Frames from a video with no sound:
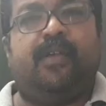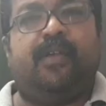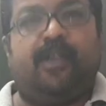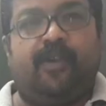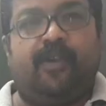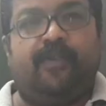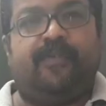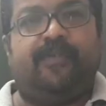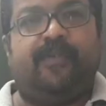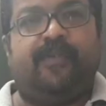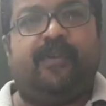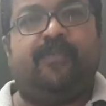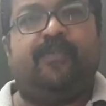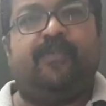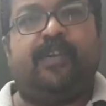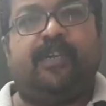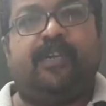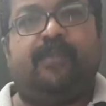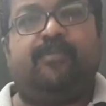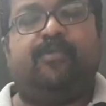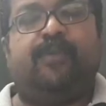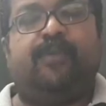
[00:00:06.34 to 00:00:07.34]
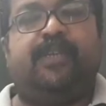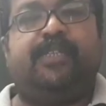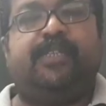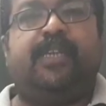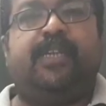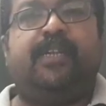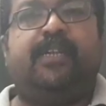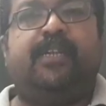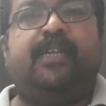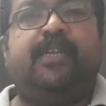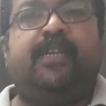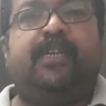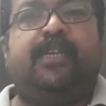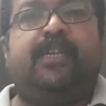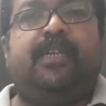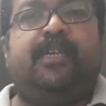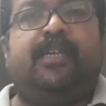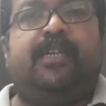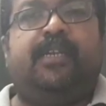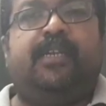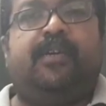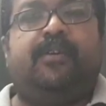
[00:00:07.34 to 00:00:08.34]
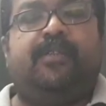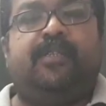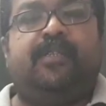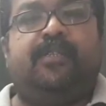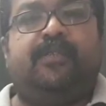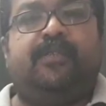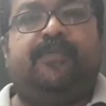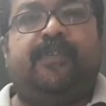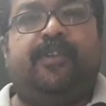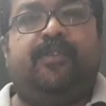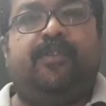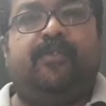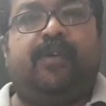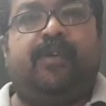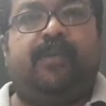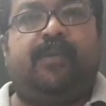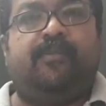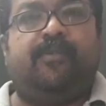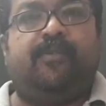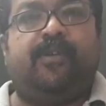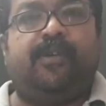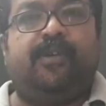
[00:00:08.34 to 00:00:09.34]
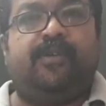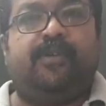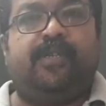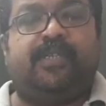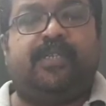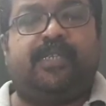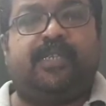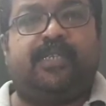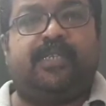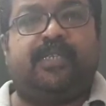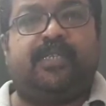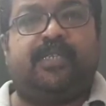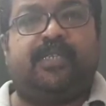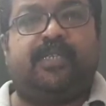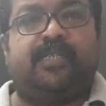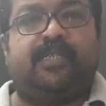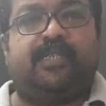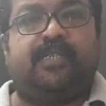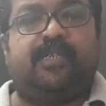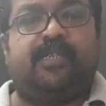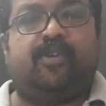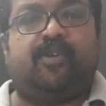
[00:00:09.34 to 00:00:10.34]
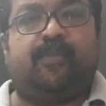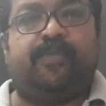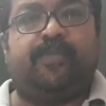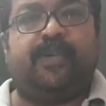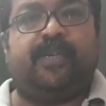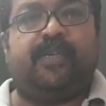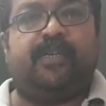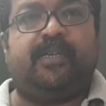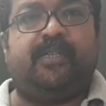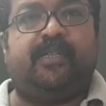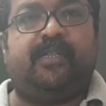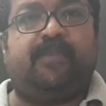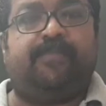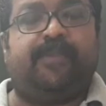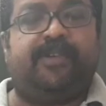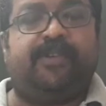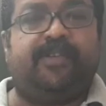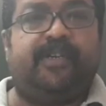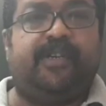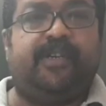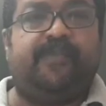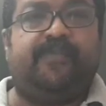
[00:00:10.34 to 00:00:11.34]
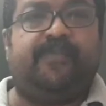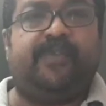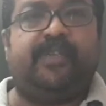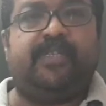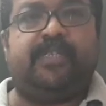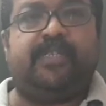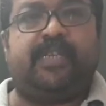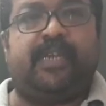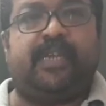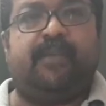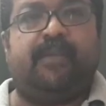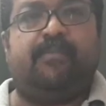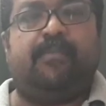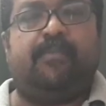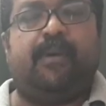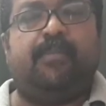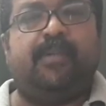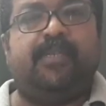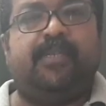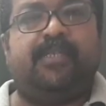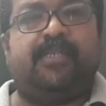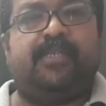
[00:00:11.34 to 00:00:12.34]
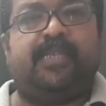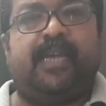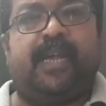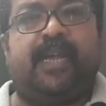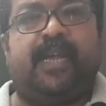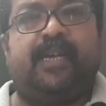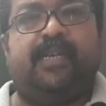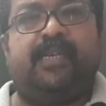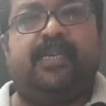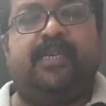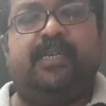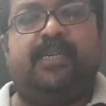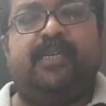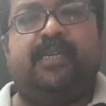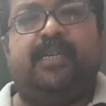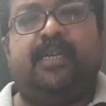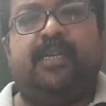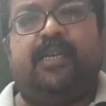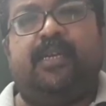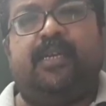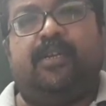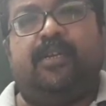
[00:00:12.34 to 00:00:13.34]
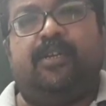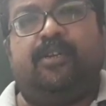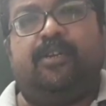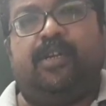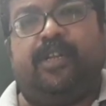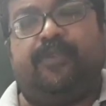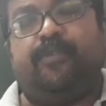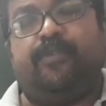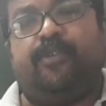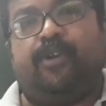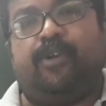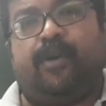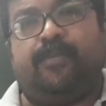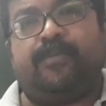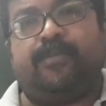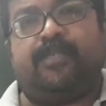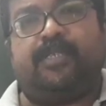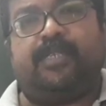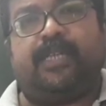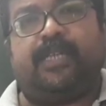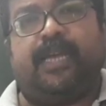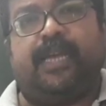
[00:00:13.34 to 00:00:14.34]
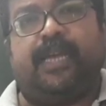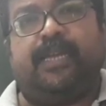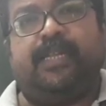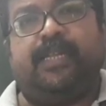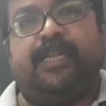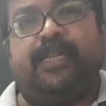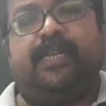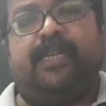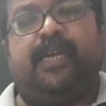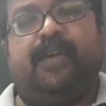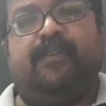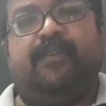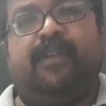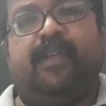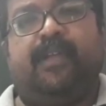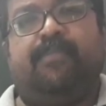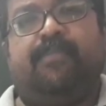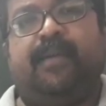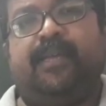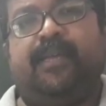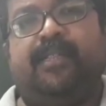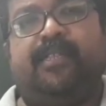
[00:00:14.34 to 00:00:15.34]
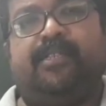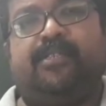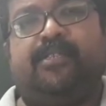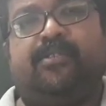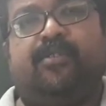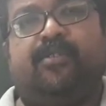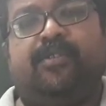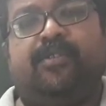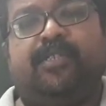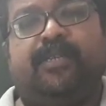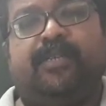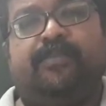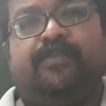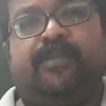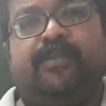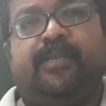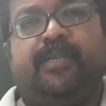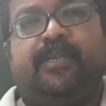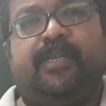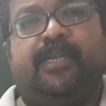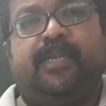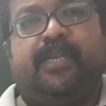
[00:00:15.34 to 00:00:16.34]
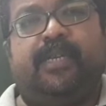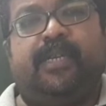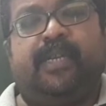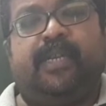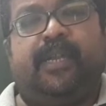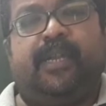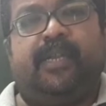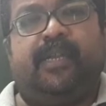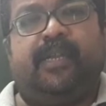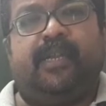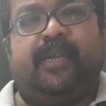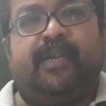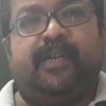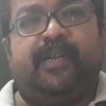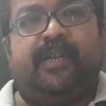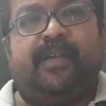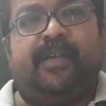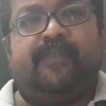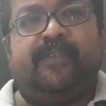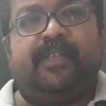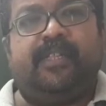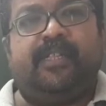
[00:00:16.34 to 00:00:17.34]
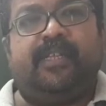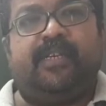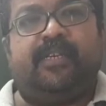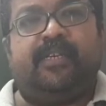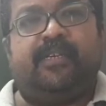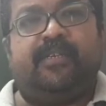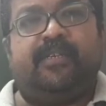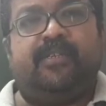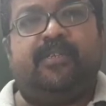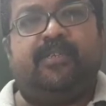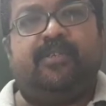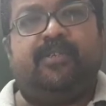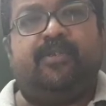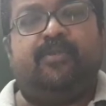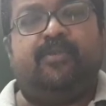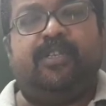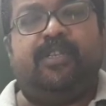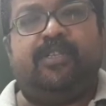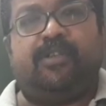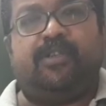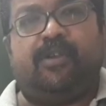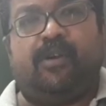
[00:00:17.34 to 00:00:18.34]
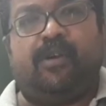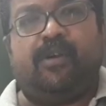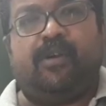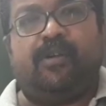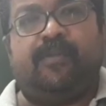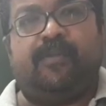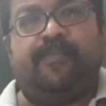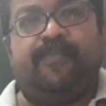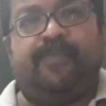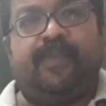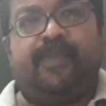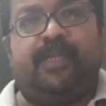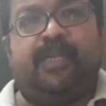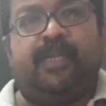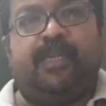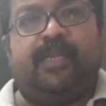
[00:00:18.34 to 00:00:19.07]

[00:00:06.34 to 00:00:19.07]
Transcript: Hello everyone, welcome to my channel. Now in this video I am going to discuss the topic the pressure difference in bubbles and liquid drops, and then I will apply this concept in deriving the Jurin's law,